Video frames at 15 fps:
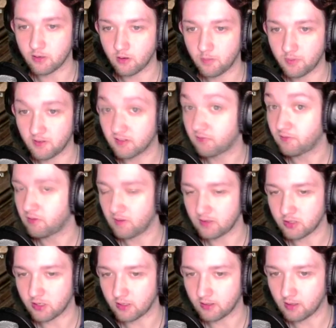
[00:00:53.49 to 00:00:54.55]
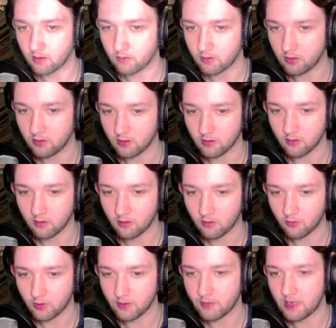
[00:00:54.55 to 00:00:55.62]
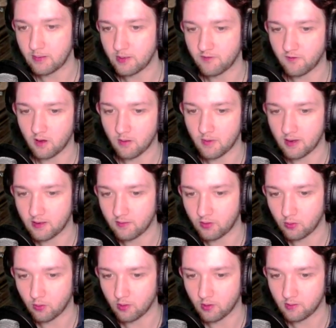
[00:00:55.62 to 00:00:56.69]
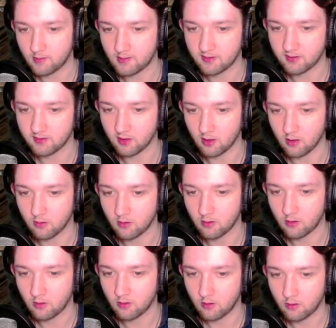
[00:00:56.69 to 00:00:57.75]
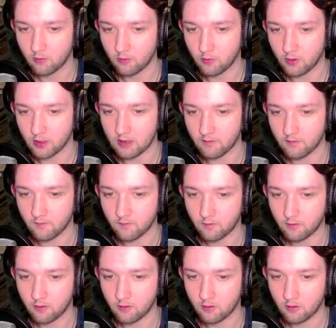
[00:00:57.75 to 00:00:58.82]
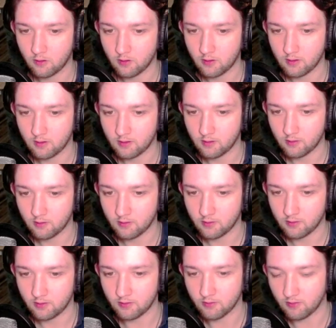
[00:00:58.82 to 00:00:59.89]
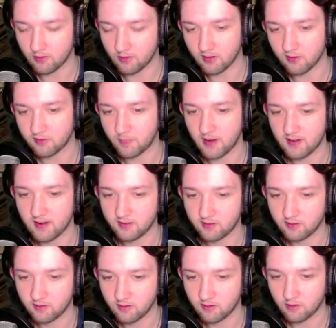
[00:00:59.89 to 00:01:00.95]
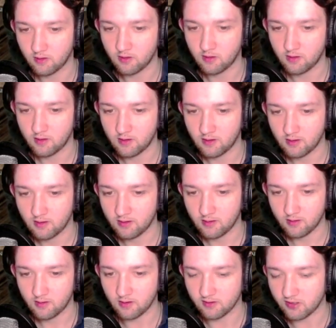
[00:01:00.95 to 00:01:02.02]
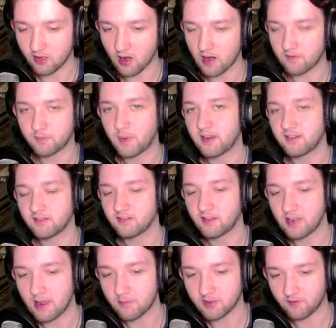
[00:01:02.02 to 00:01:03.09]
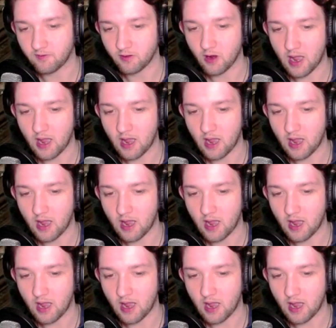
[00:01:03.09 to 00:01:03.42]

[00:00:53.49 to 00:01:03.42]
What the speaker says: up, there's a few things you can do. You can rename your farmhand if you want. So you could have. There's no space because you can't have spaces in names. I forgot. I'm